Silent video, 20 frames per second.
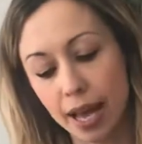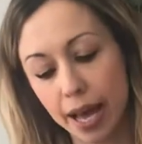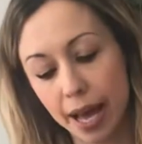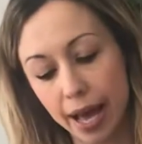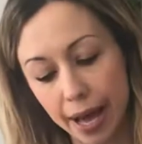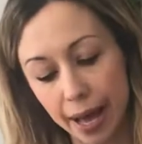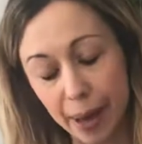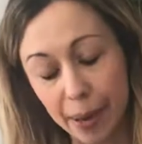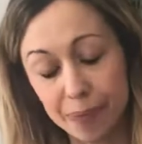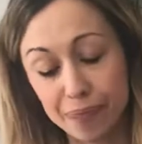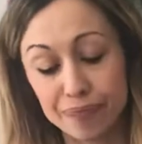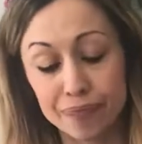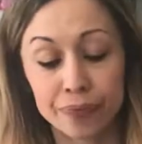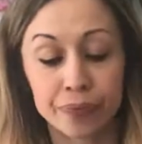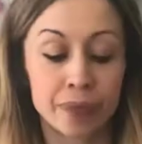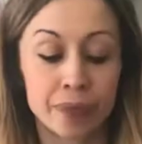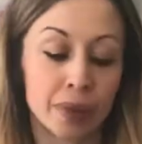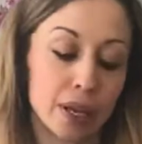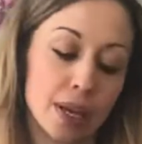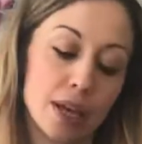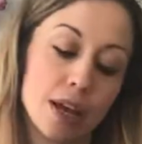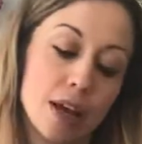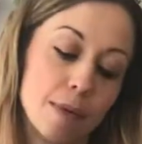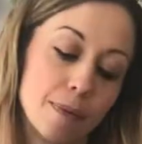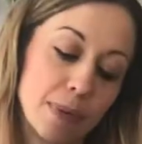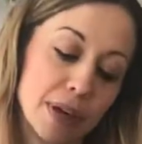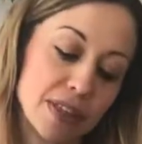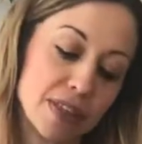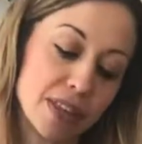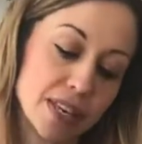
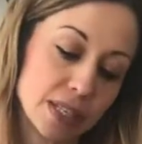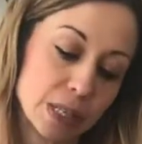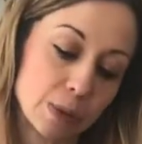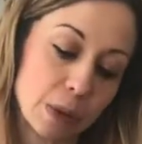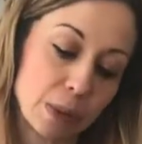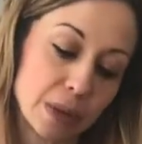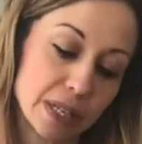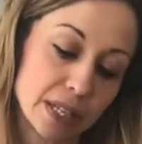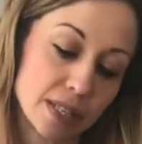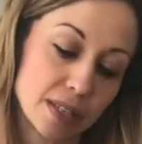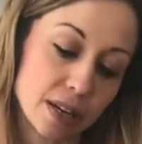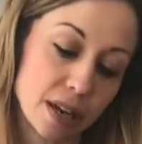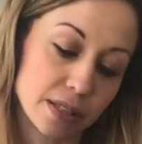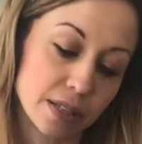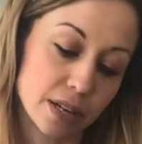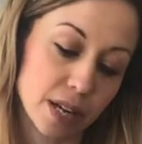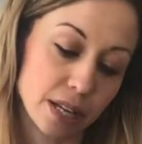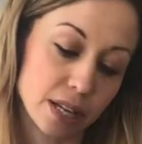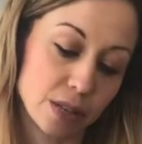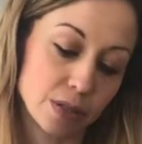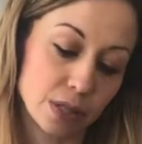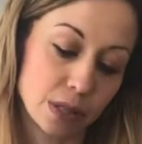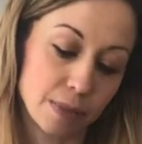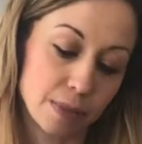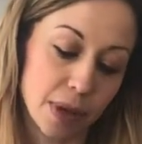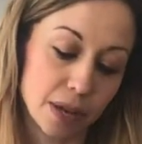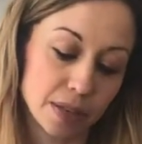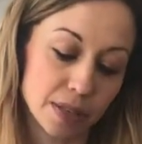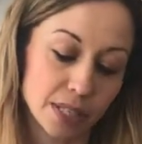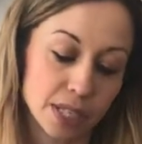But this is probably the size that I use the
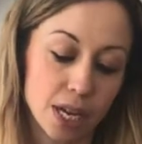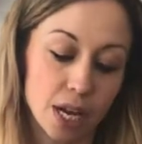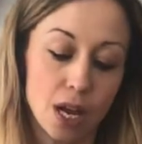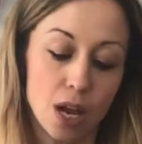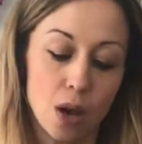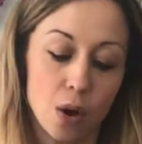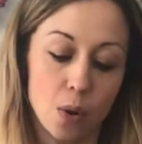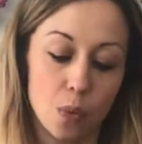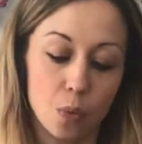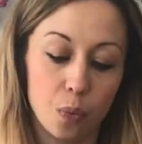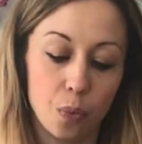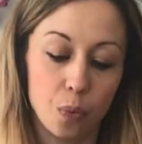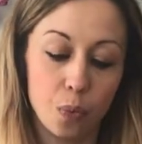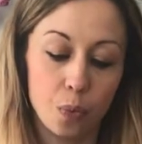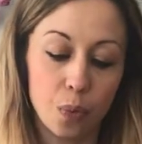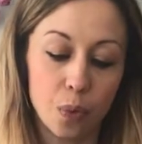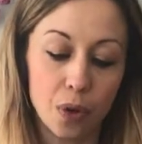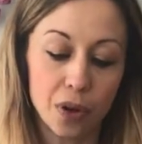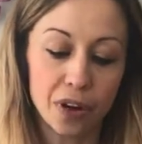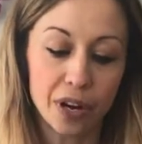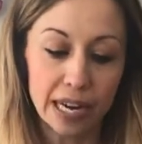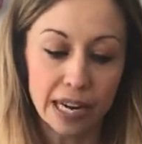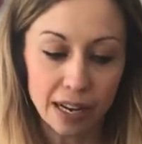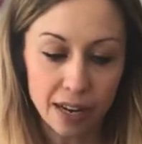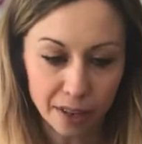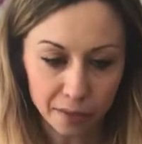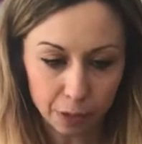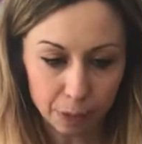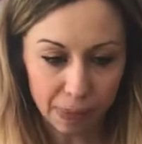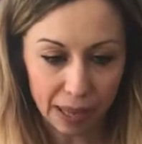most. What I
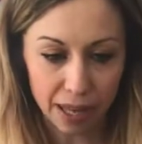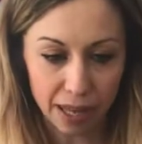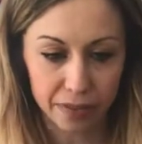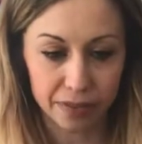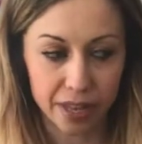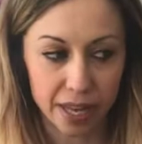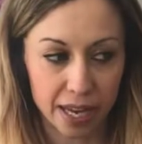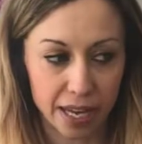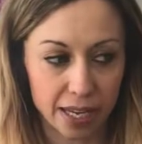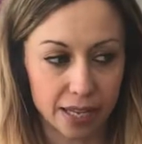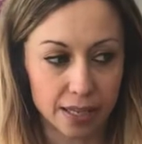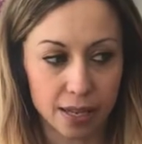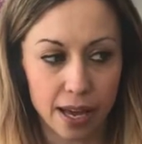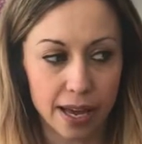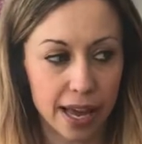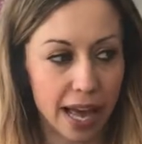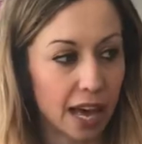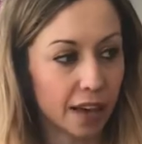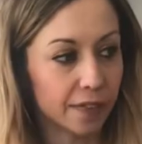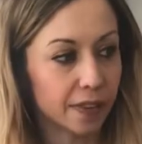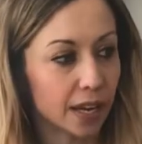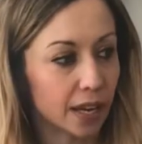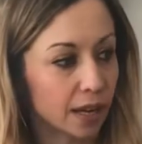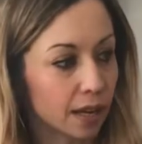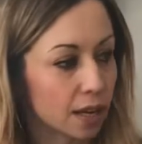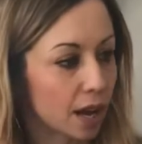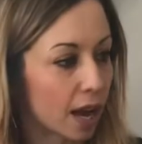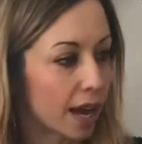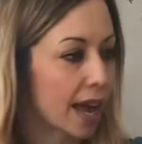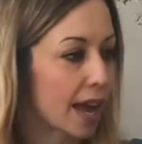love about this, I have
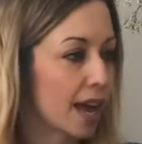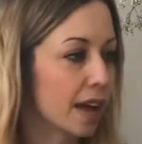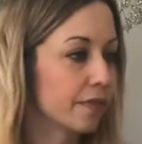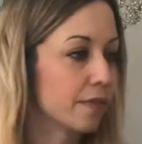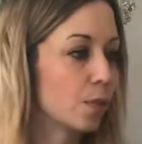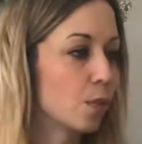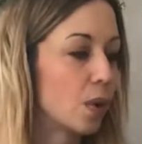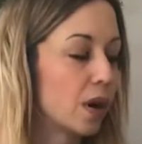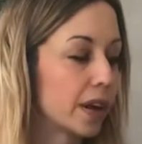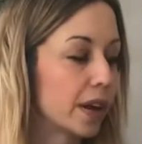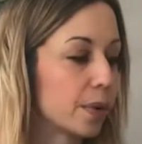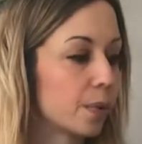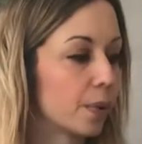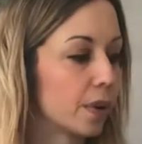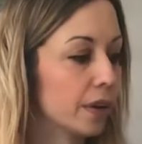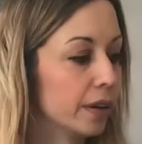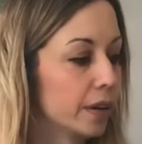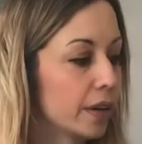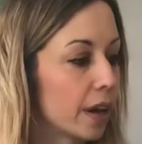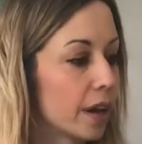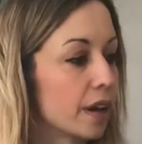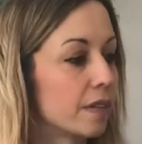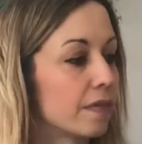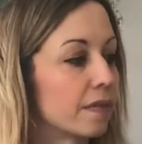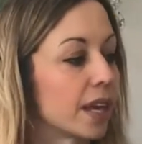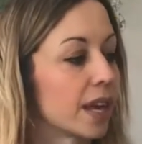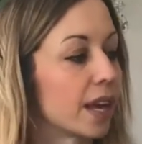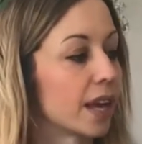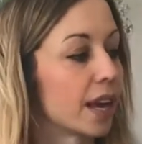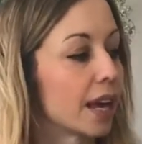a white one over
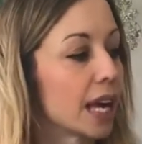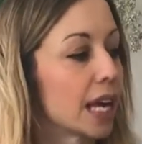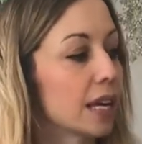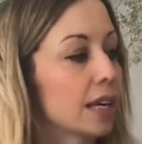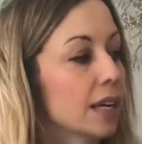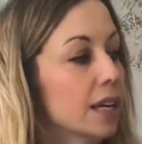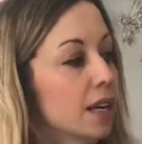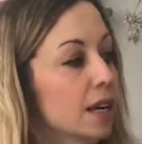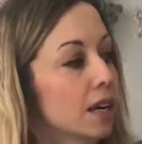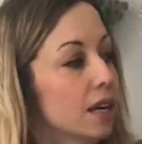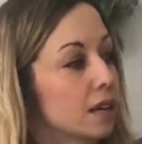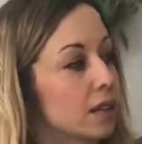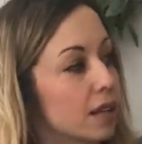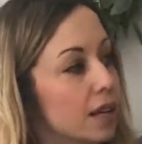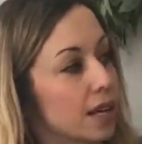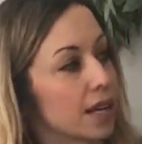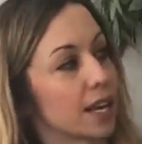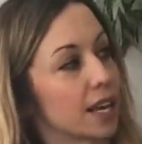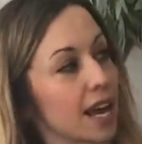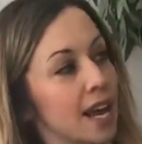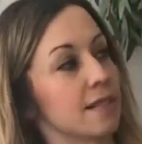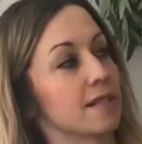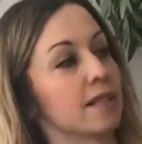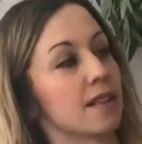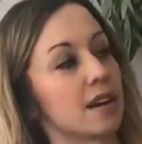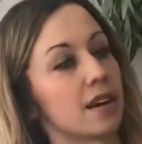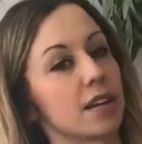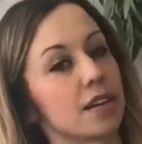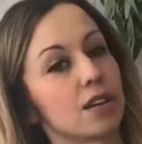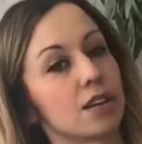here that
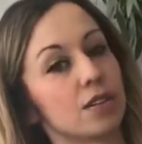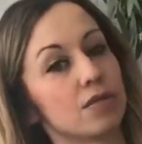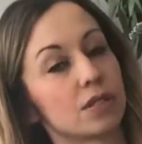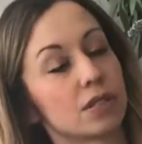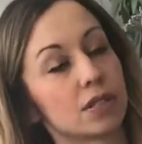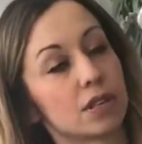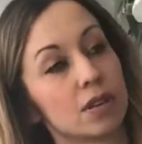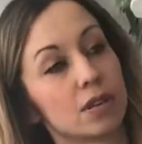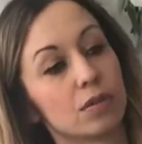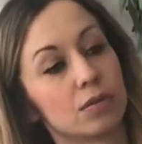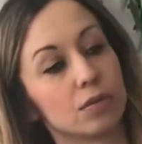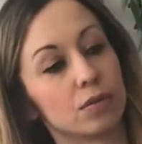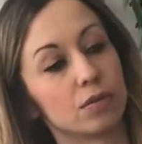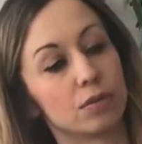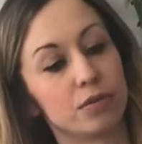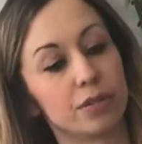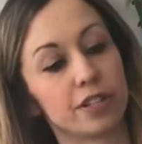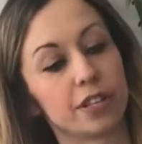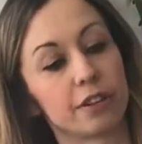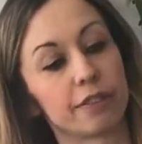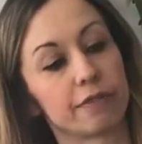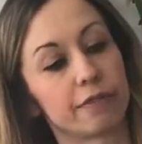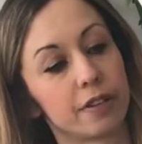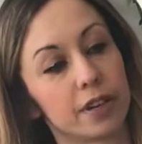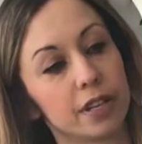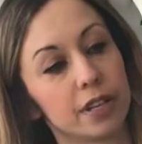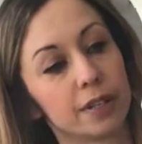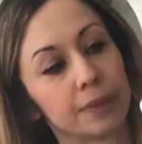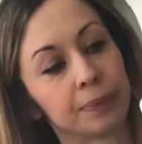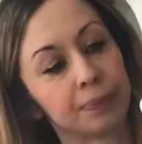I use all different,